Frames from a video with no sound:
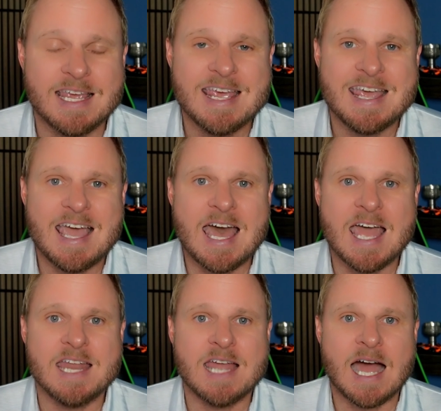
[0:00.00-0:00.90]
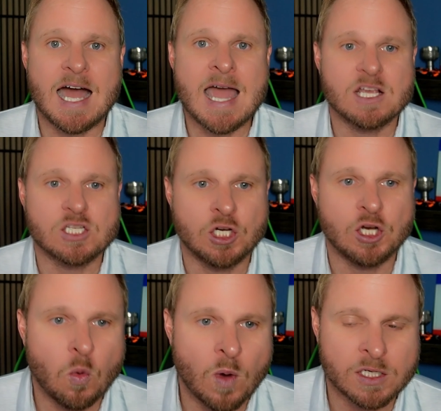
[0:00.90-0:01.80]
And I asked her, you
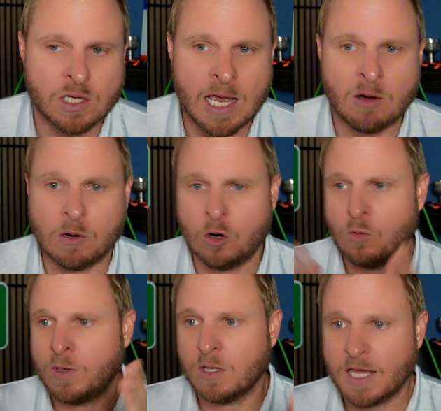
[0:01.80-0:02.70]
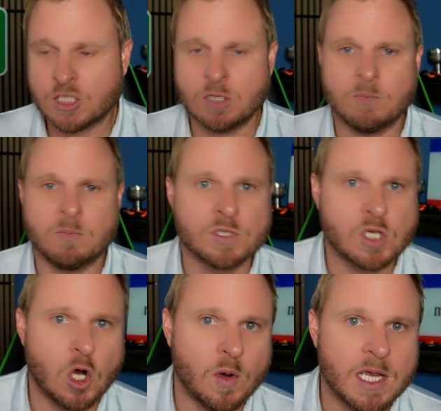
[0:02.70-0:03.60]
know, what, how her reelection was
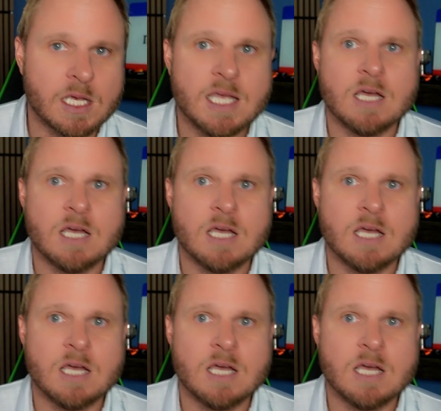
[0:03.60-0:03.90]
going.